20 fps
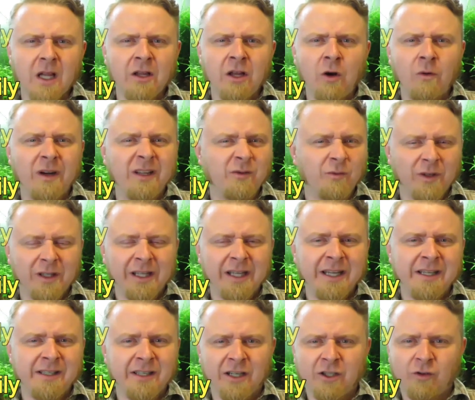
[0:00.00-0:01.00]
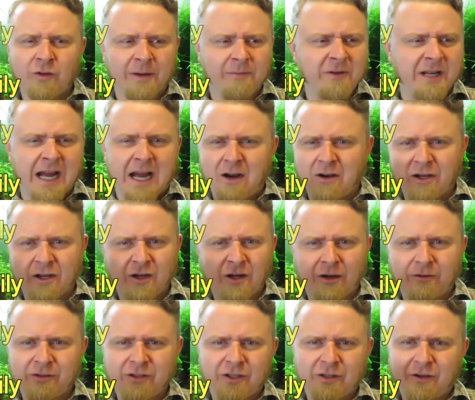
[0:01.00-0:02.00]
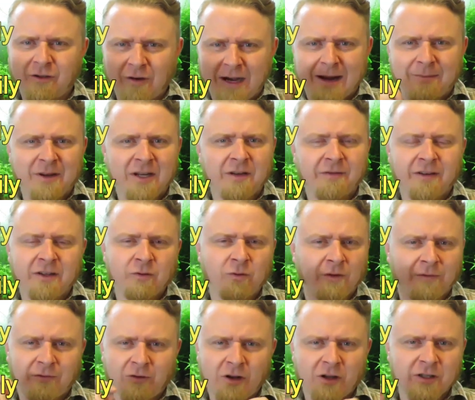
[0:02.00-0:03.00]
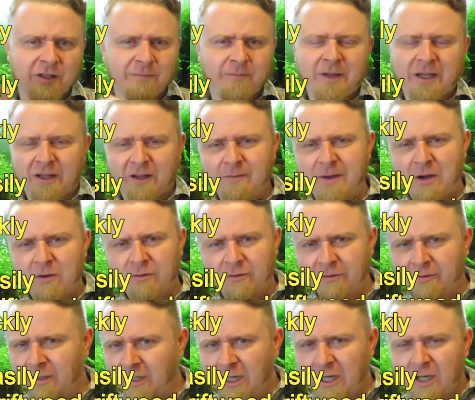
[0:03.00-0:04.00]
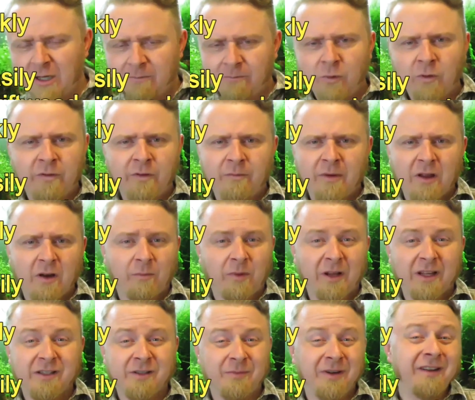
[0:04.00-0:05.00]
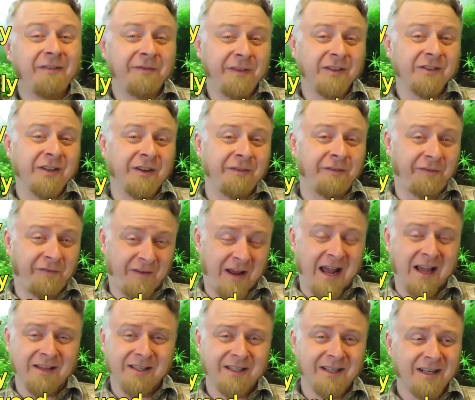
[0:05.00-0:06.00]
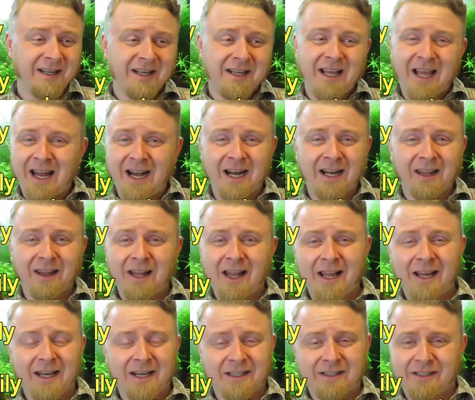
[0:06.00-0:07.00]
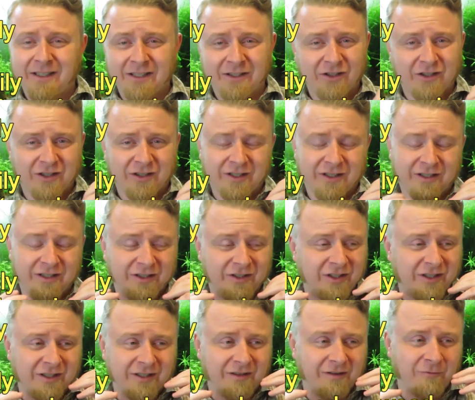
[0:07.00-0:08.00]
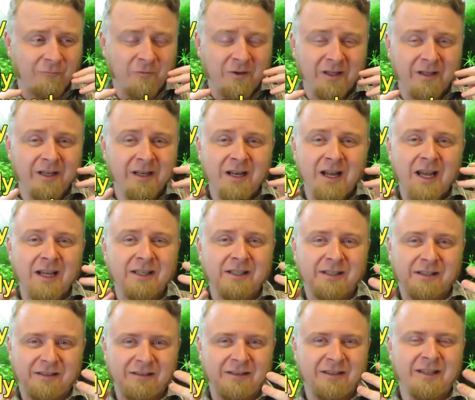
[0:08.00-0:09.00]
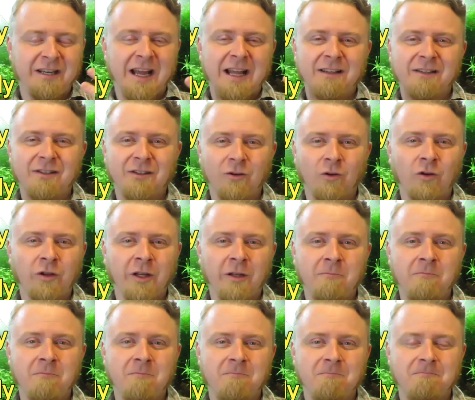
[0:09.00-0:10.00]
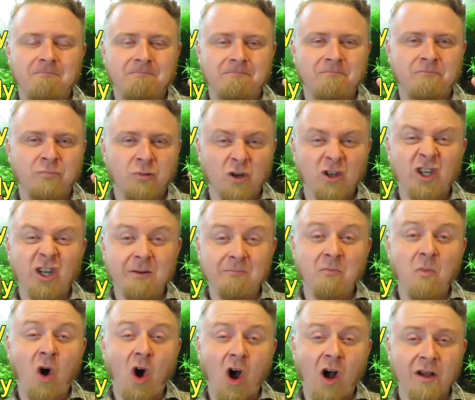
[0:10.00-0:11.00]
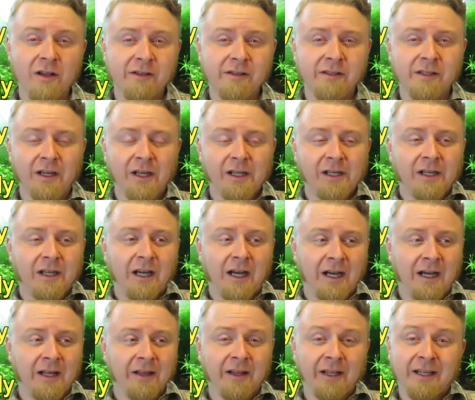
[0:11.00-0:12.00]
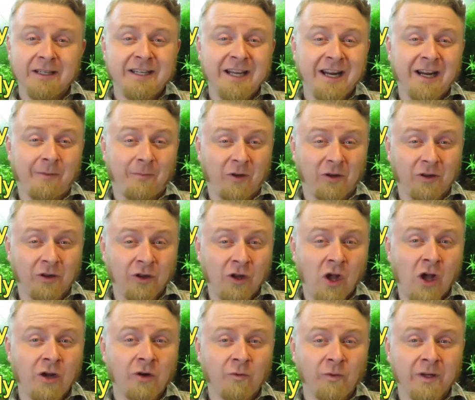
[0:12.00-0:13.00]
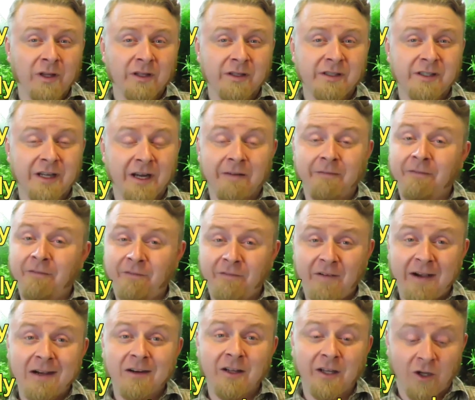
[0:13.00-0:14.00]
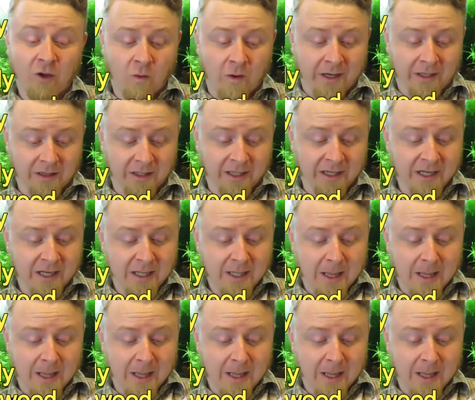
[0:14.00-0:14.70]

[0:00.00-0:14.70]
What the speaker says: You know, and it's really easy to trim down. You can always just grab individual fronds and pick them out and move them other places. But it fills in fast, and I like it. It's just a really nice, dense looking bushy moss that can take up a lot of real estate fairly quickly.